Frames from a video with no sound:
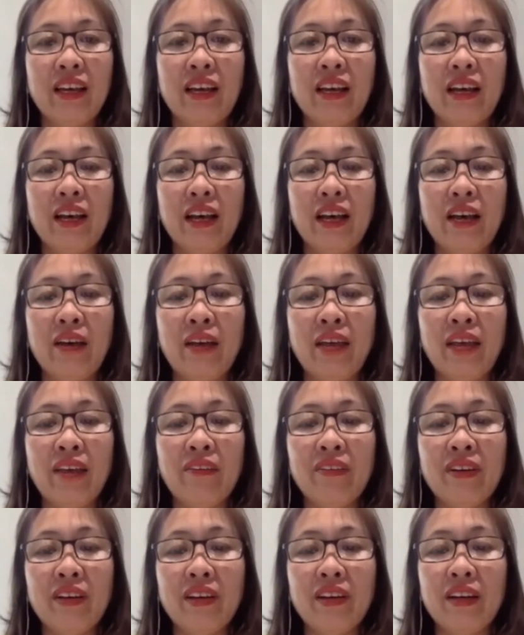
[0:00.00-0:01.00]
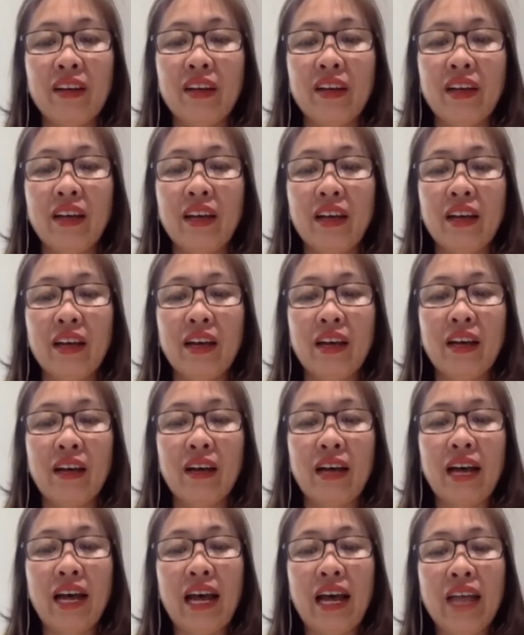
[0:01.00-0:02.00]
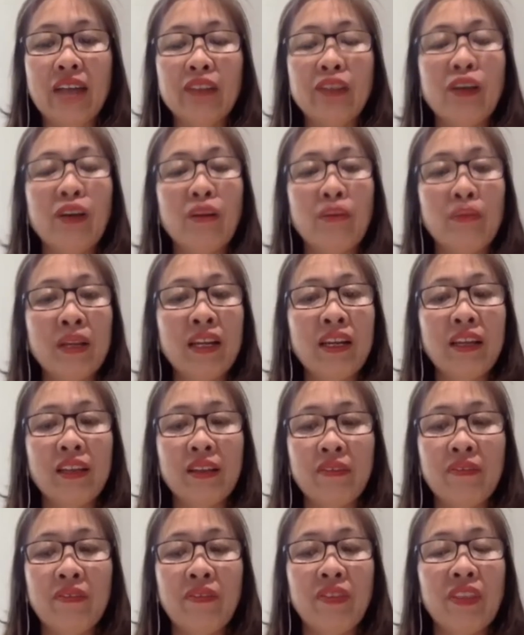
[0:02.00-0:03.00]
However, I don't believe